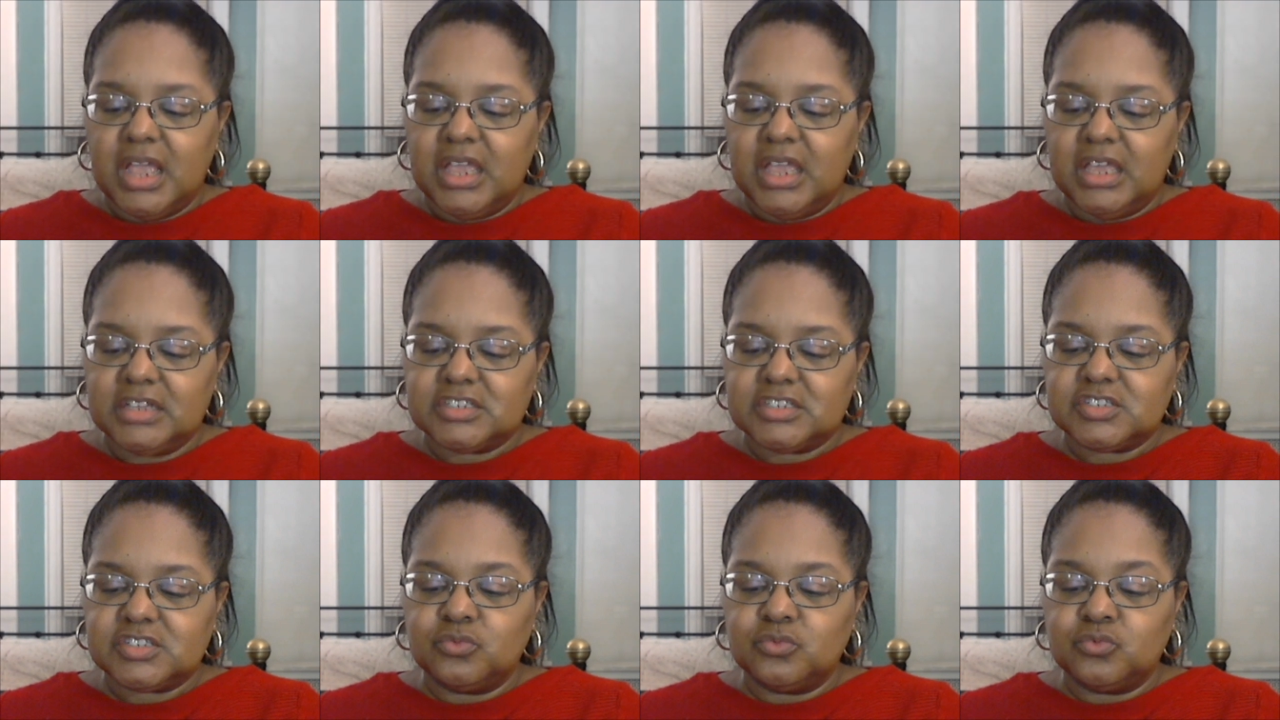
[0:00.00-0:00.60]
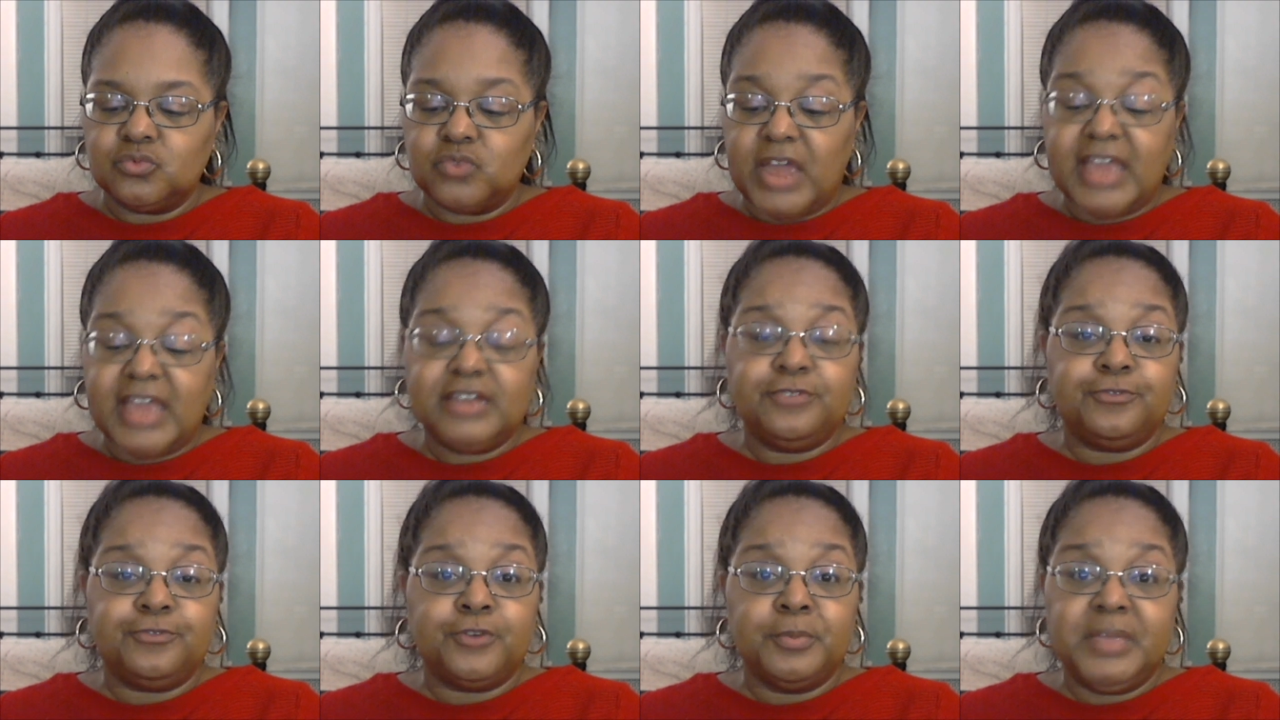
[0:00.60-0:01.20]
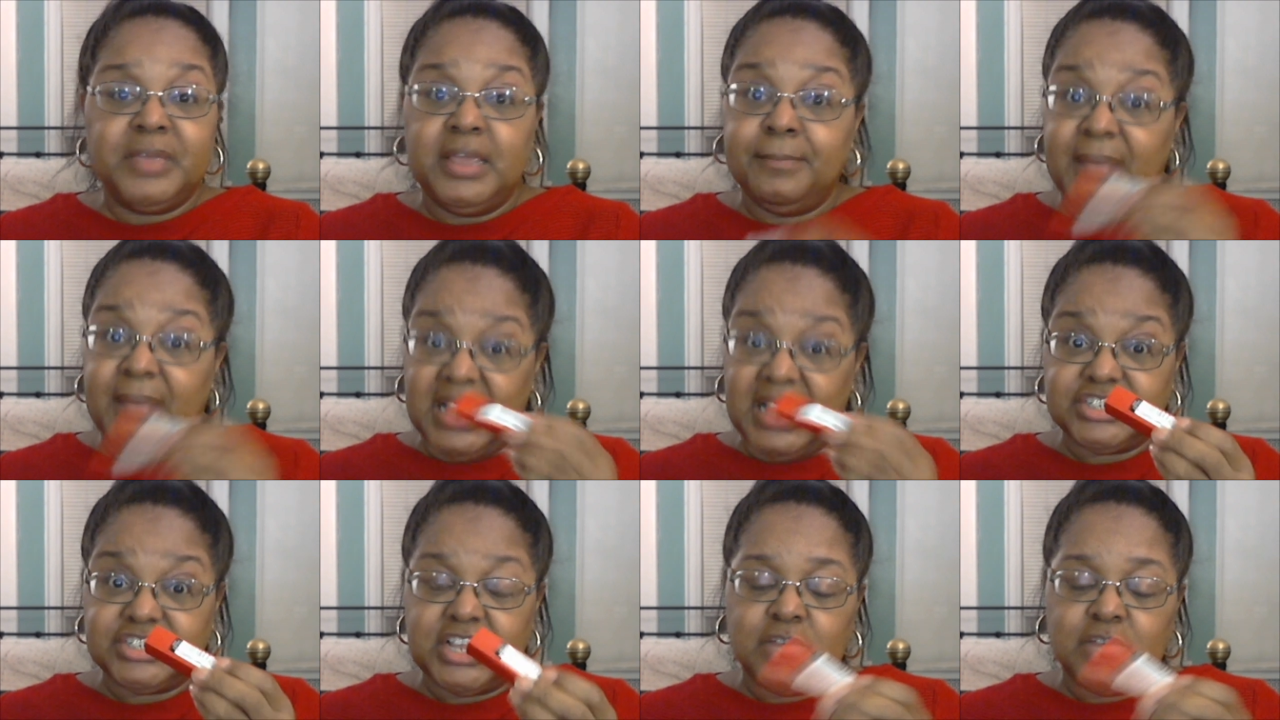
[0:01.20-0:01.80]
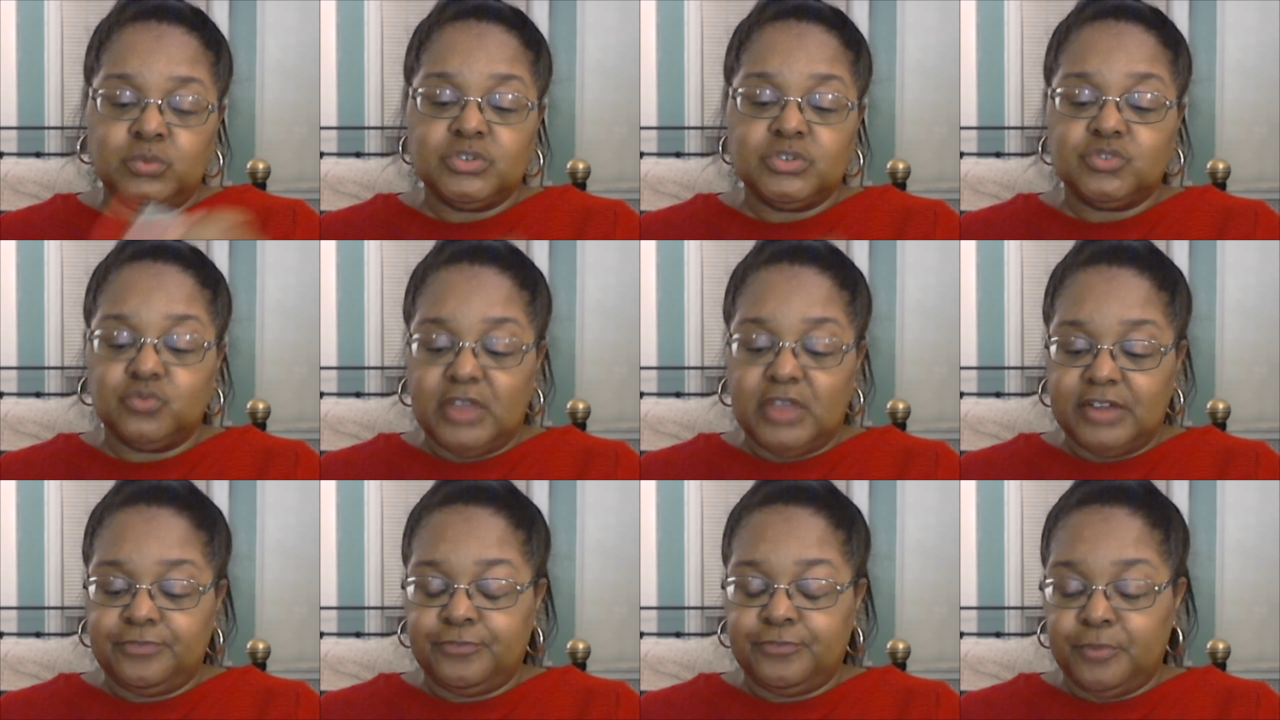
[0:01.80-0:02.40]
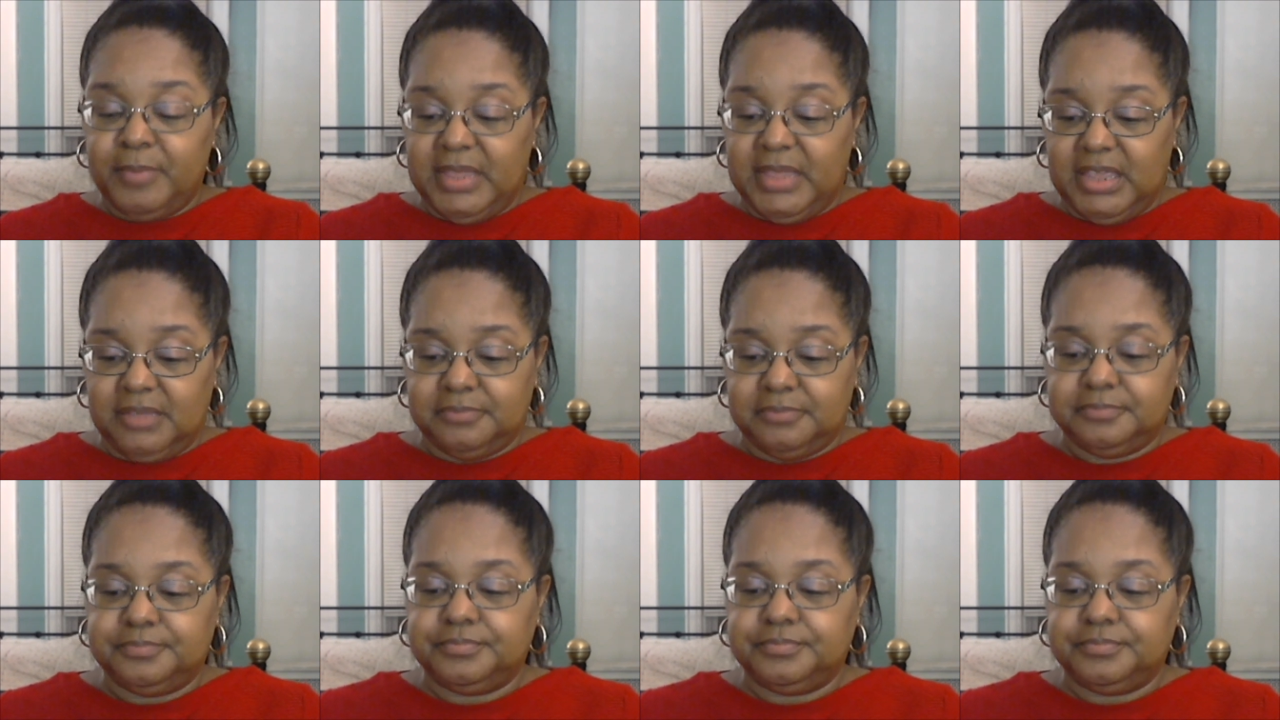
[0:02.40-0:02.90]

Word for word: It's red for me. My shade was red for me